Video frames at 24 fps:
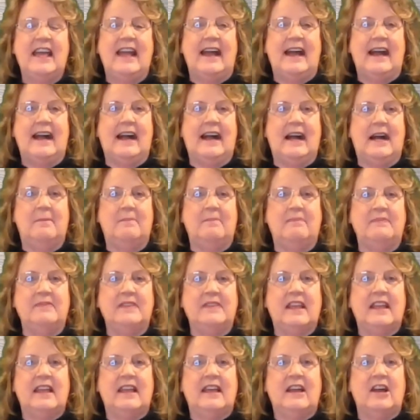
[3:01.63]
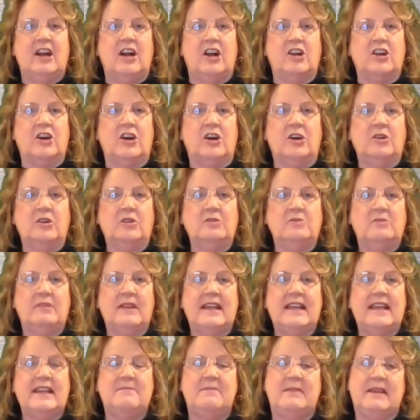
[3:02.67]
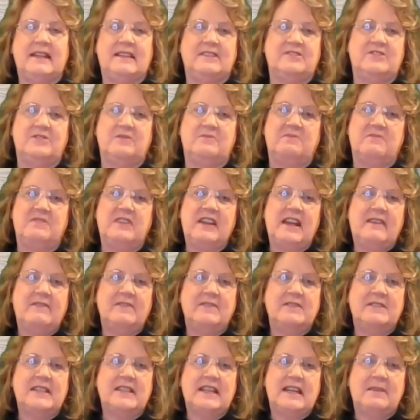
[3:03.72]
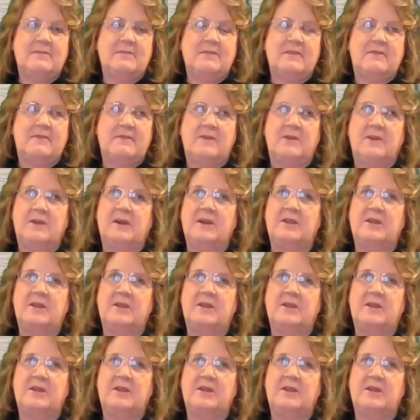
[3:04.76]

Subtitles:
A cold read means you've never seen it before,